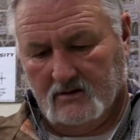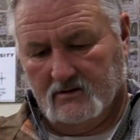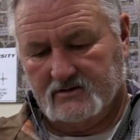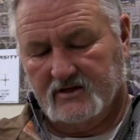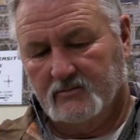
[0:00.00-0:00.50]

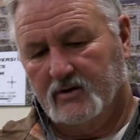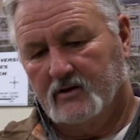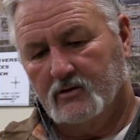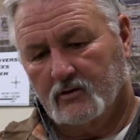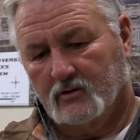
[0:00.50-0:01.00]
the Sid P.
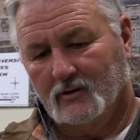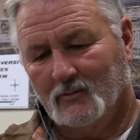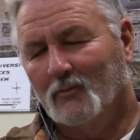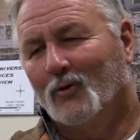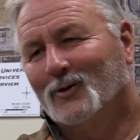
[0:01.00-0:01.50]
Cookerly
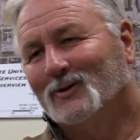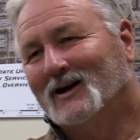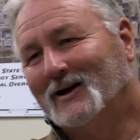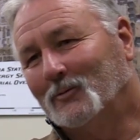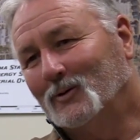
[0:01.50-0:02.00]
Memorial
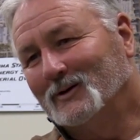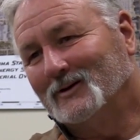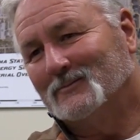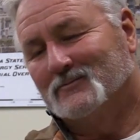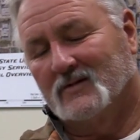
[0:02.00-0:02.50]
Highway.